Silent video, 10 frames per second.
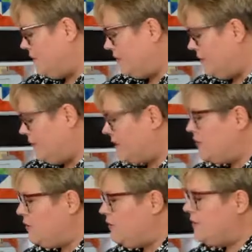I'm going to reach
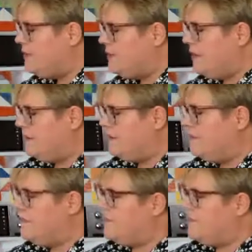over here.